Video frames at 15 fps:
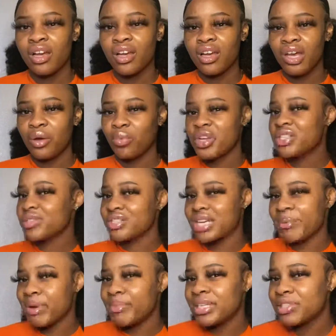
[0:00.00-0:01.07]
and Weasel is not
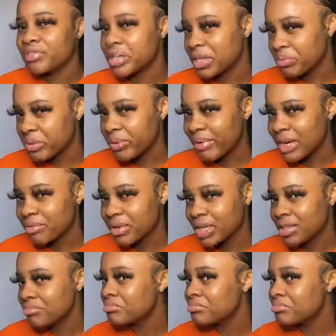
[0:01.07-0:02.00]
my best friend no more, by the way.